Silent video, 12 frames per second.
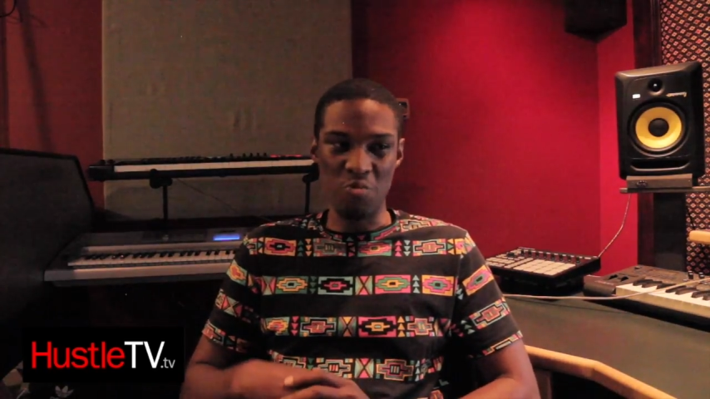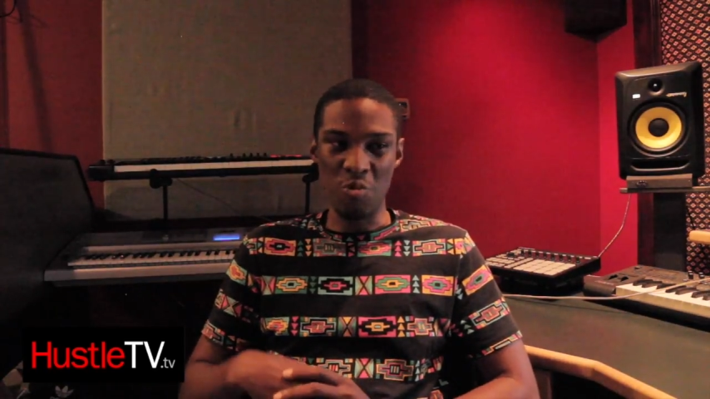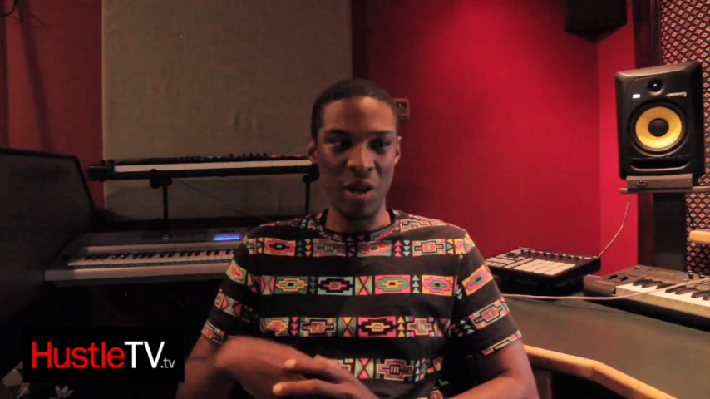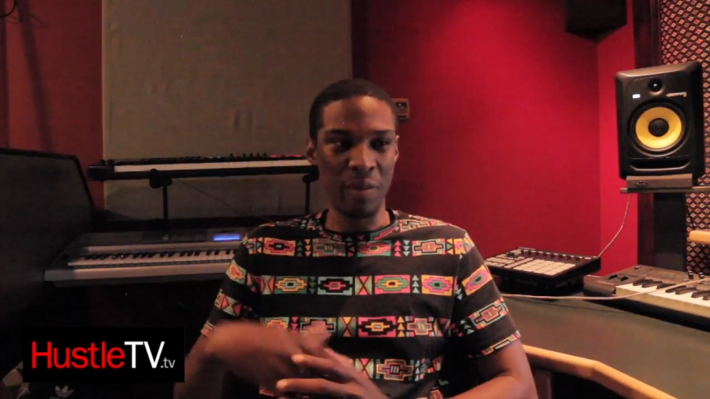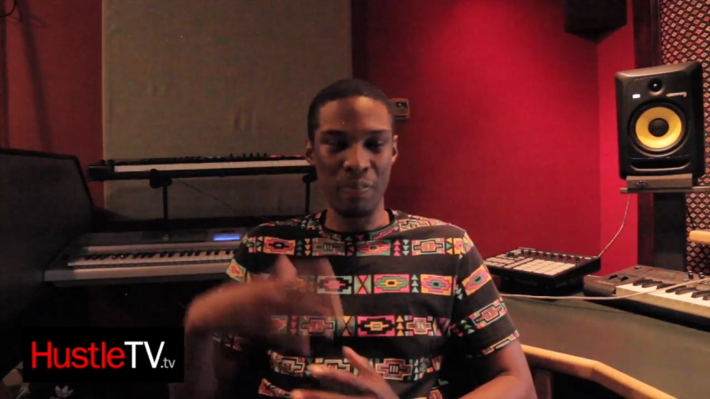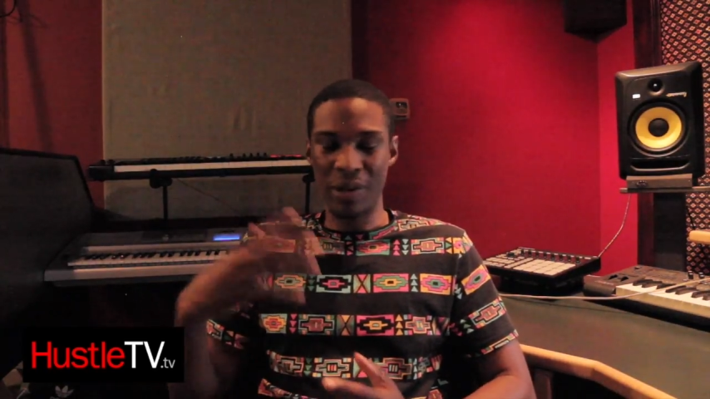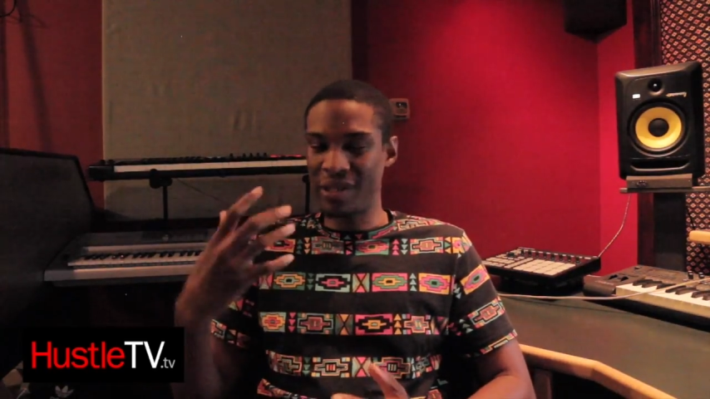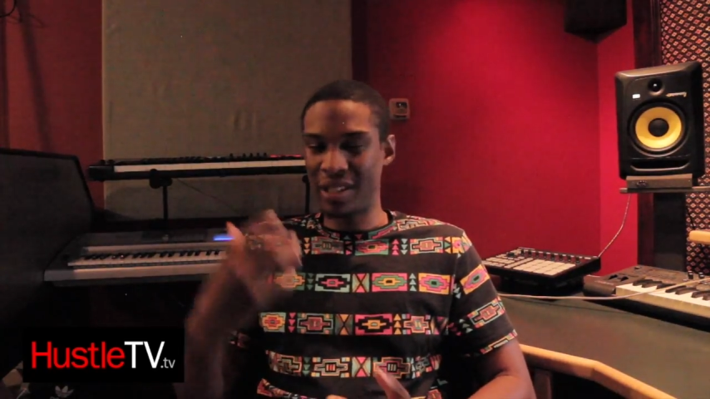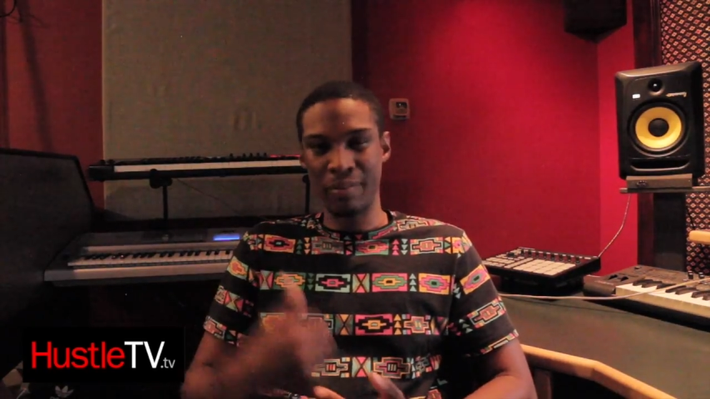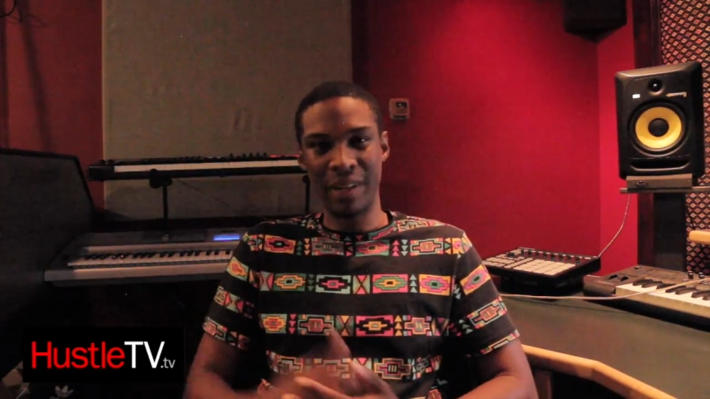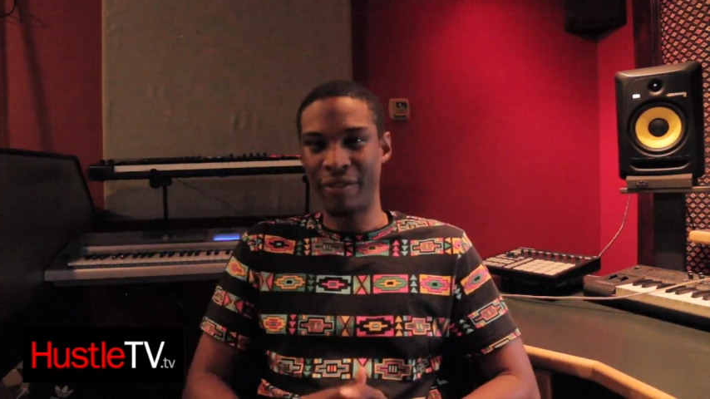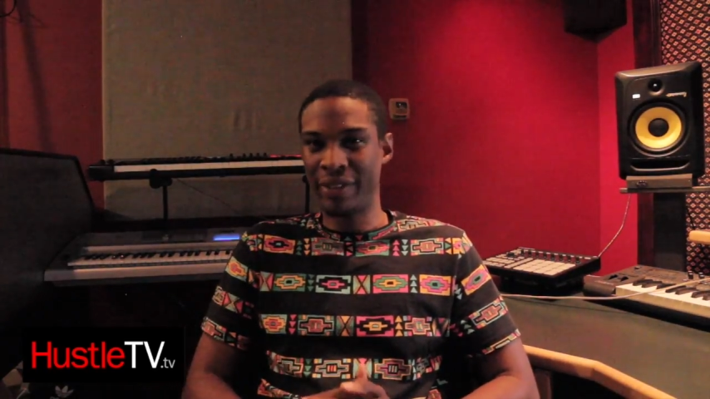one
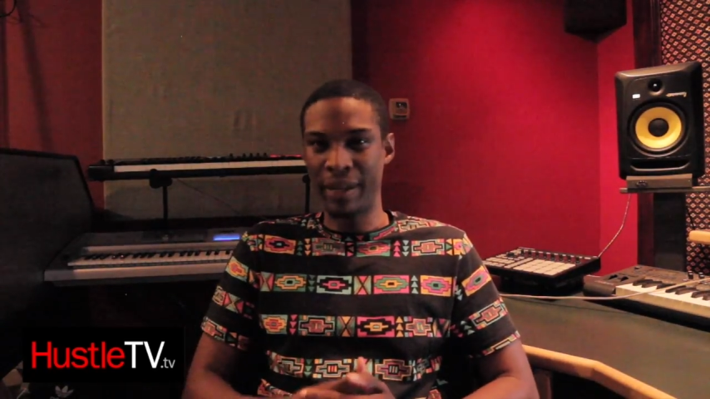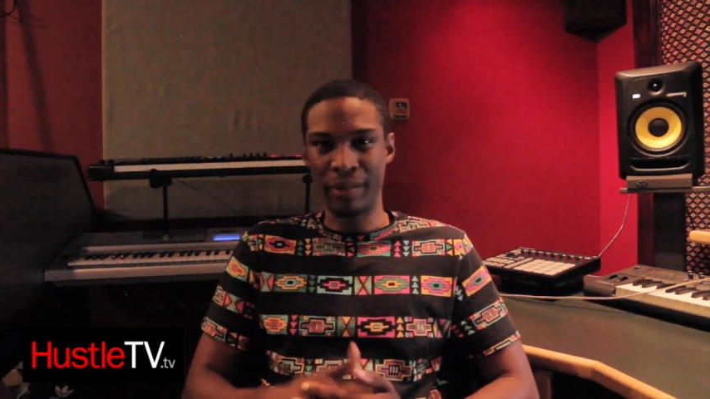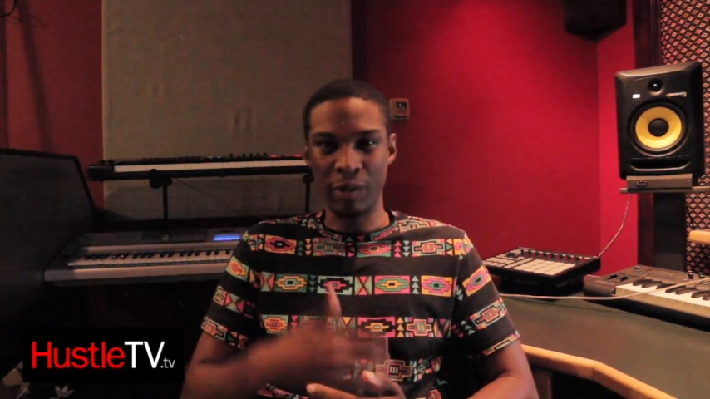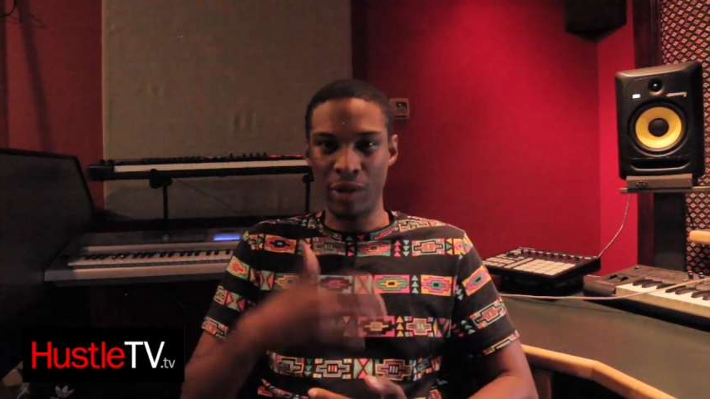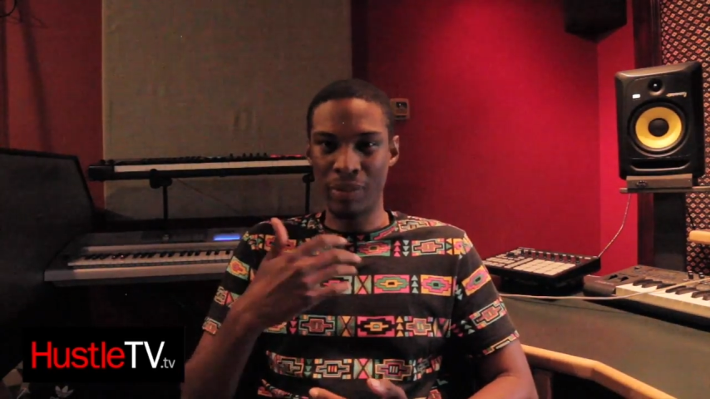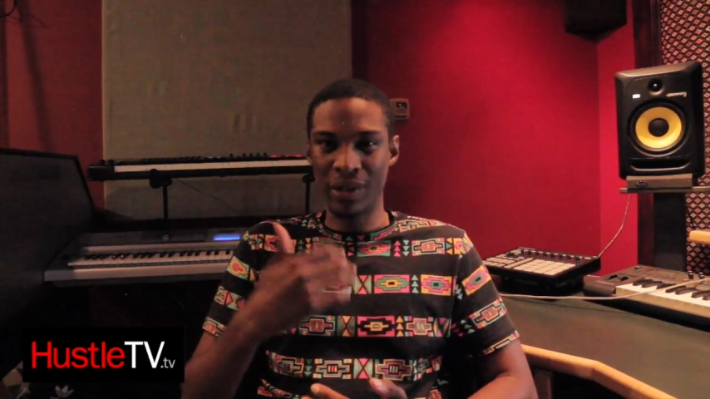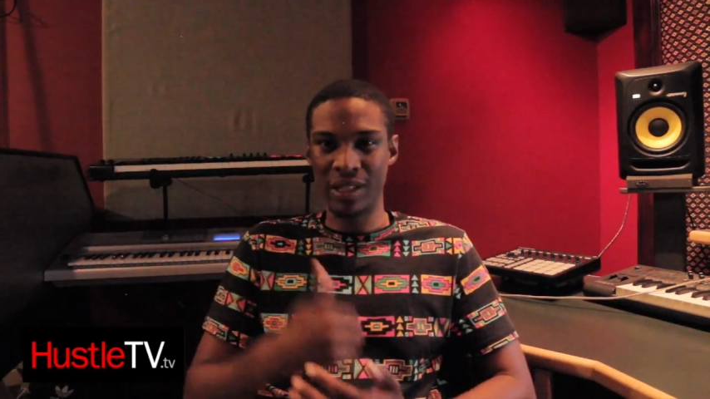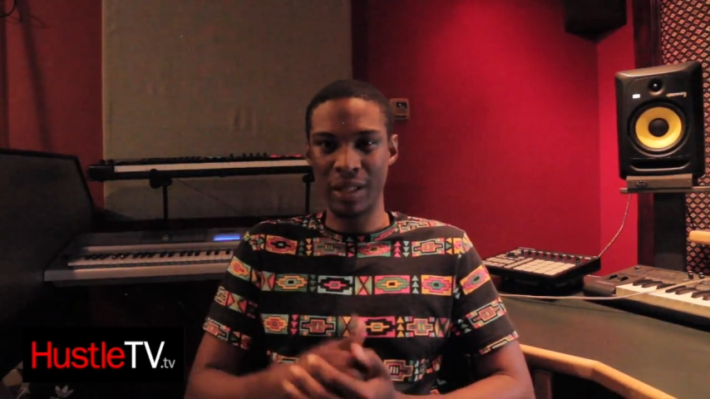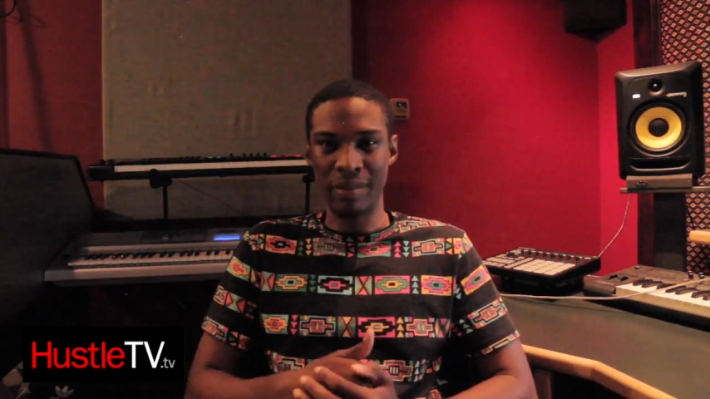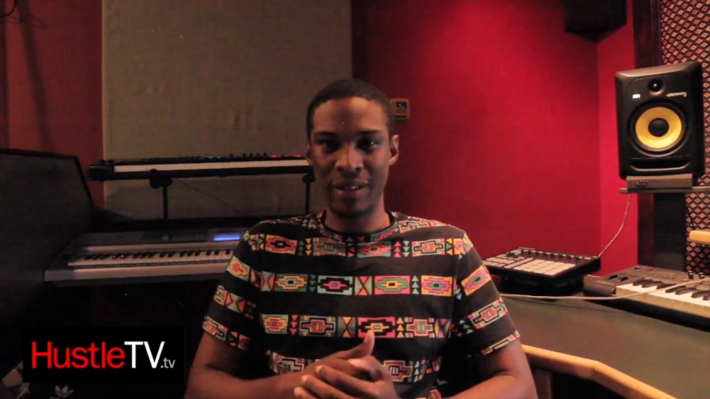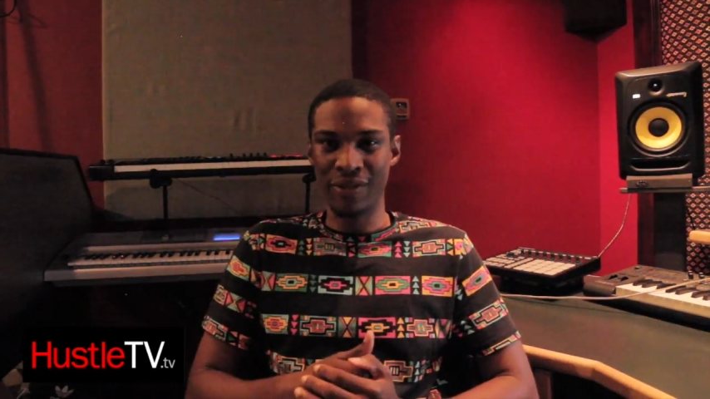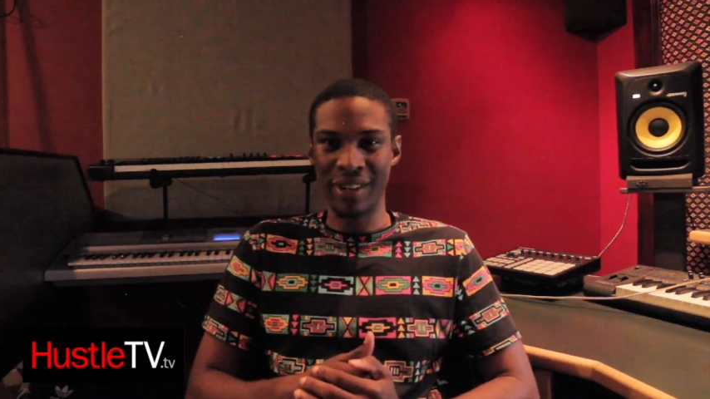person in my family, one person
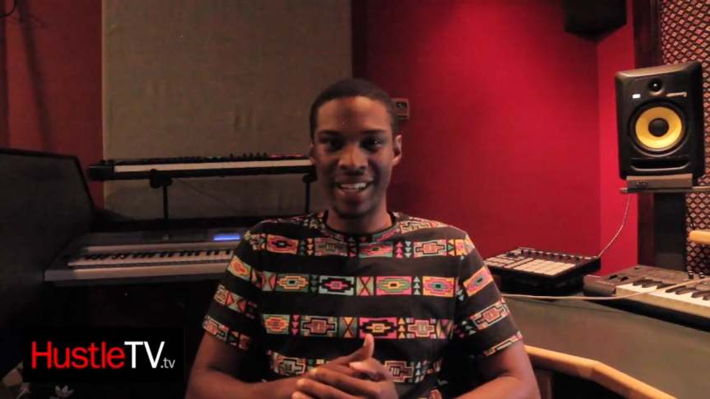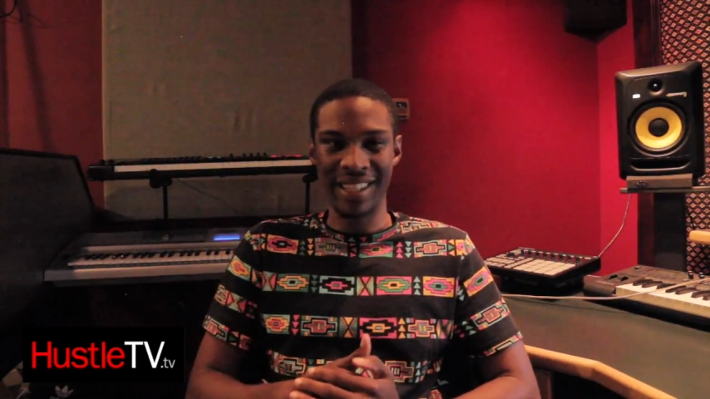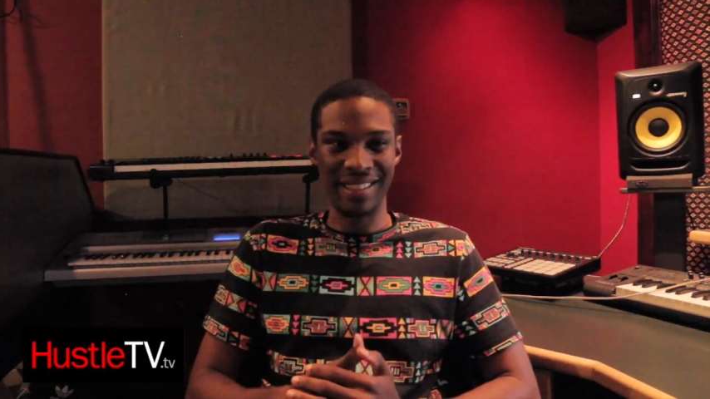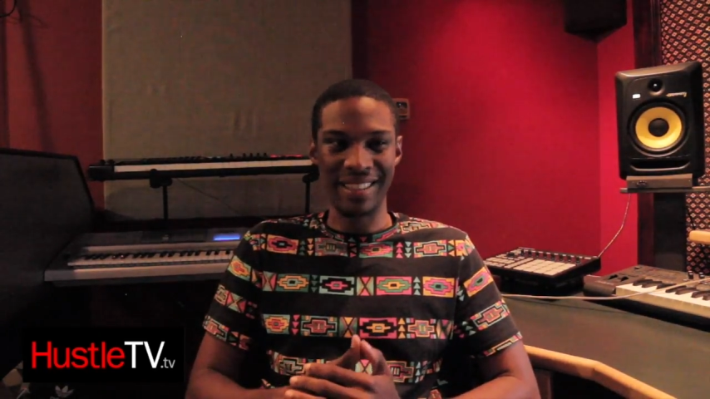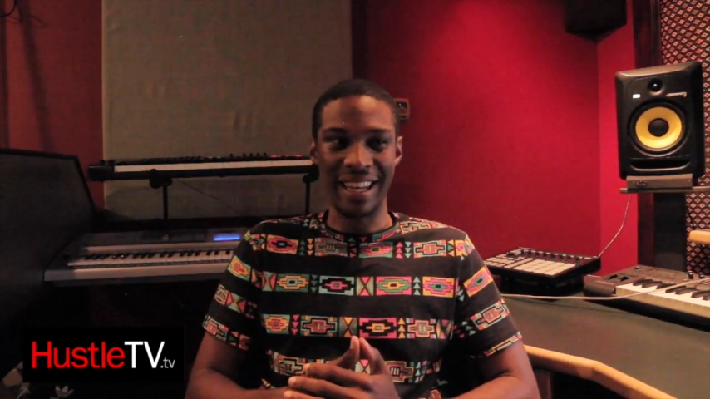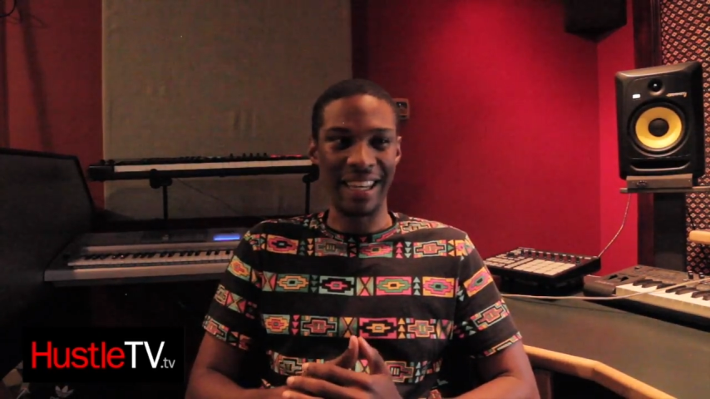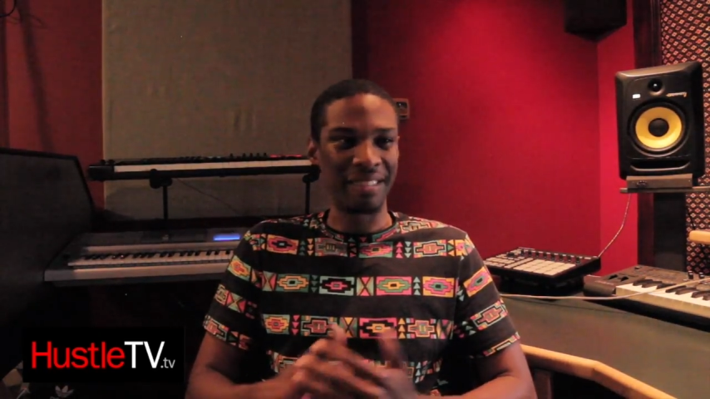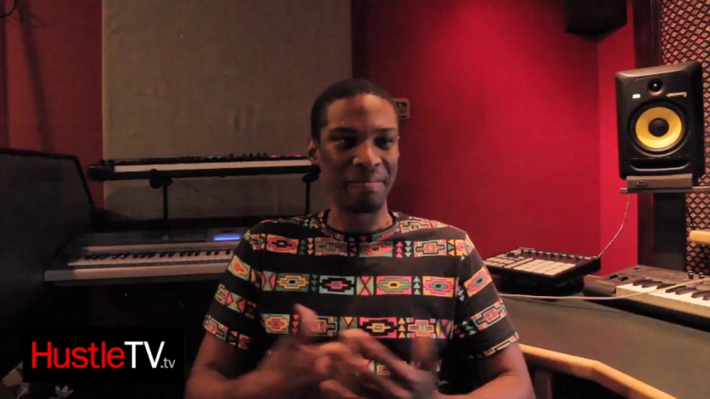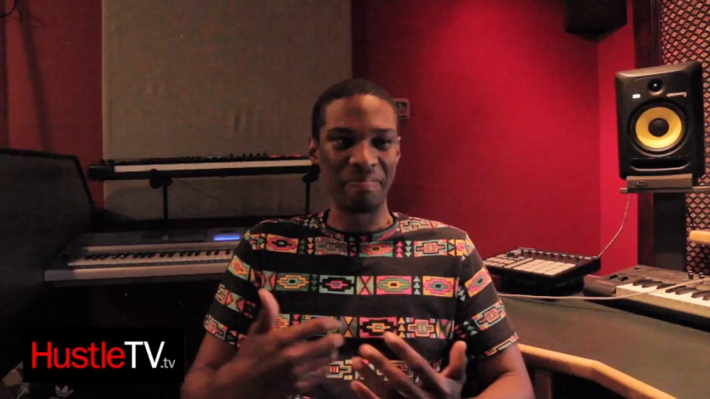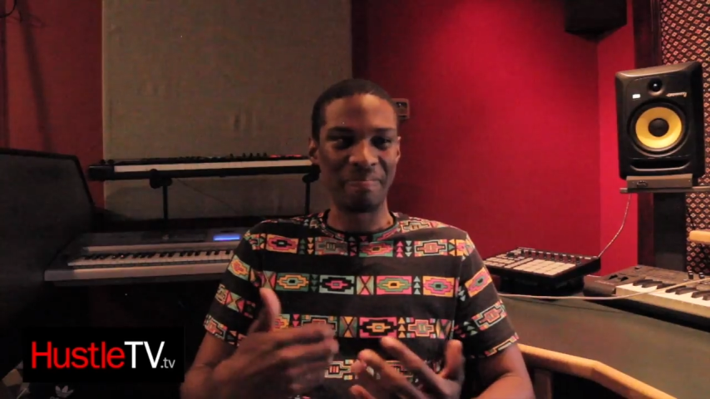in my friends that